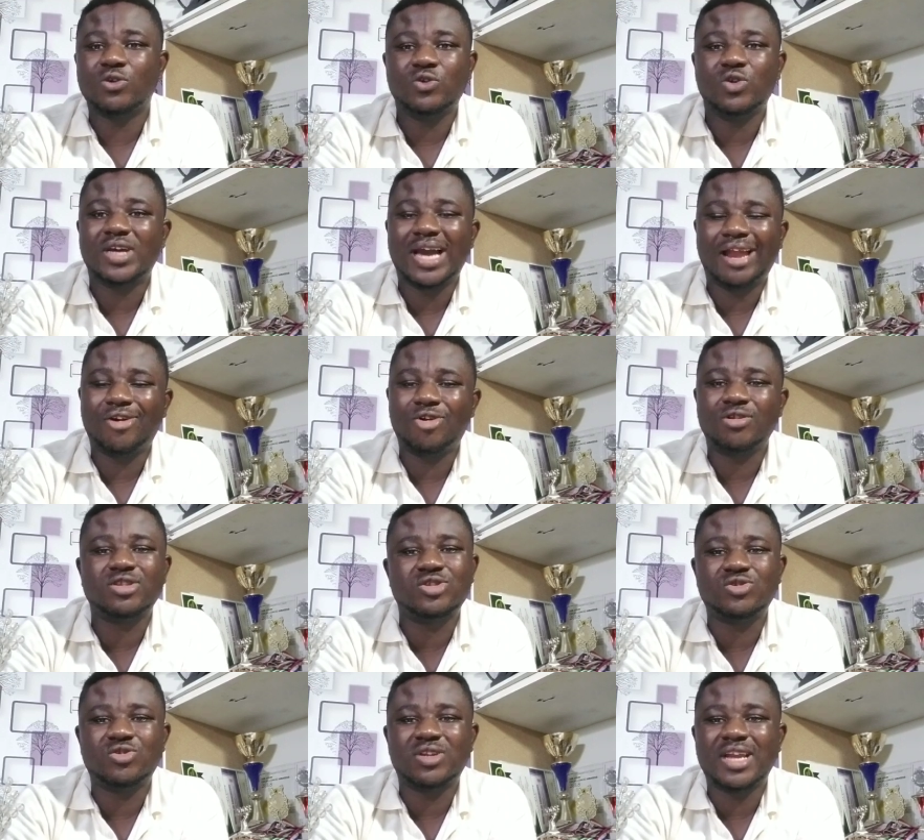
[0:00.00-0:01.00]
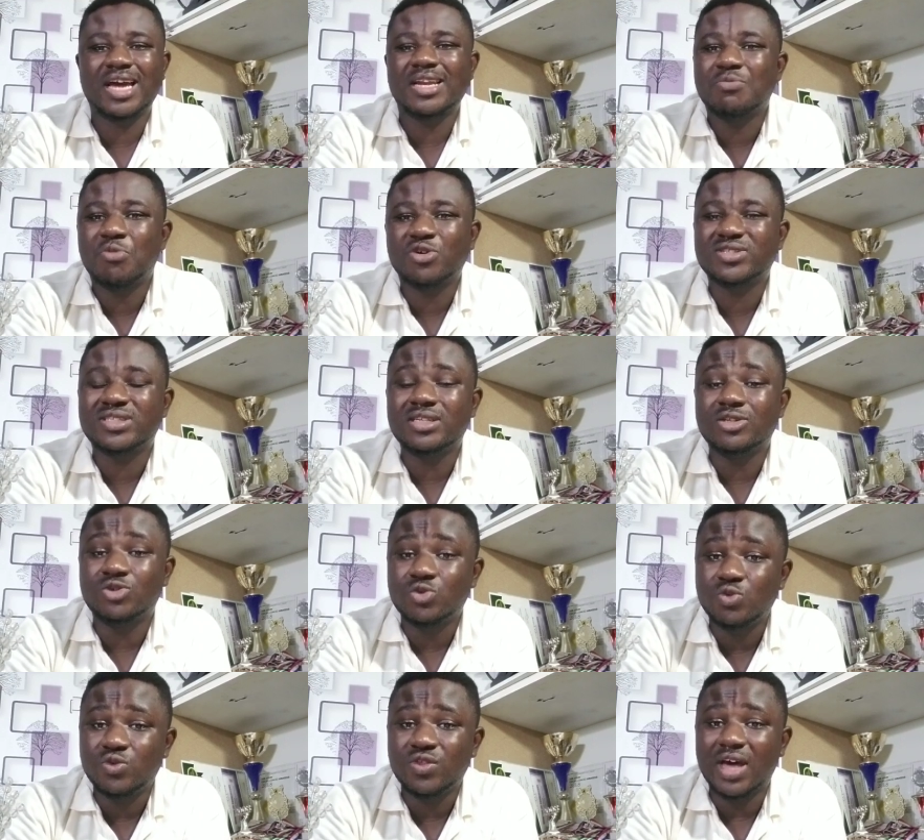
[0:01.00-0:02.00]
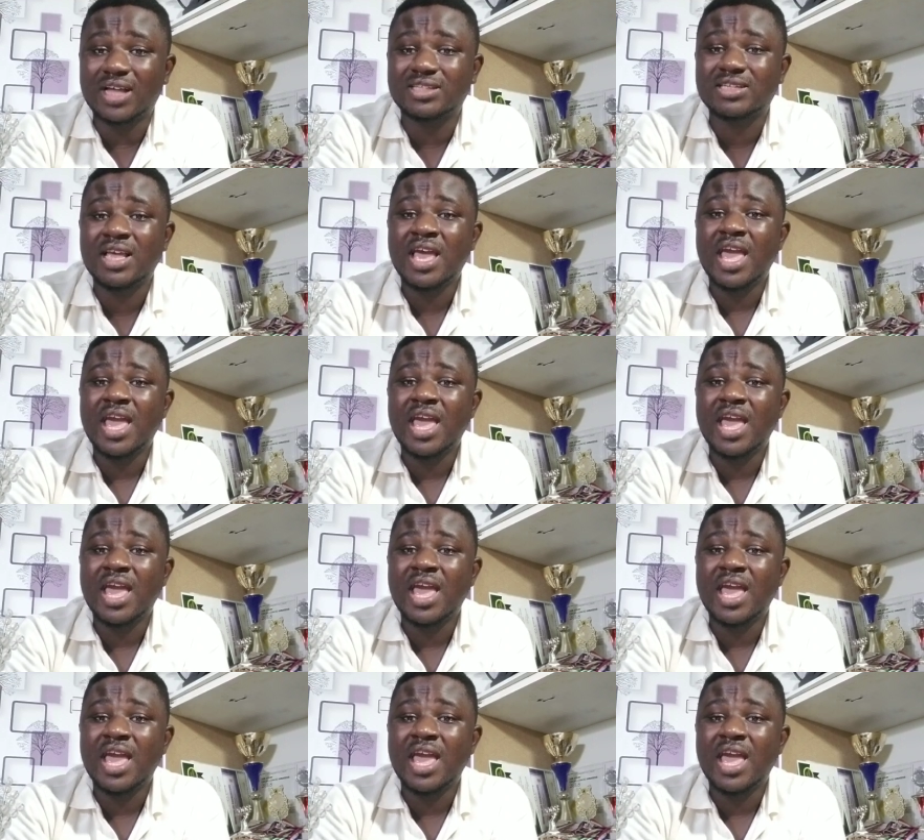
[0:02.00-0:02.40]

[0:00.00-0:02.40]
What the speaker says: You cannot unanimously do that.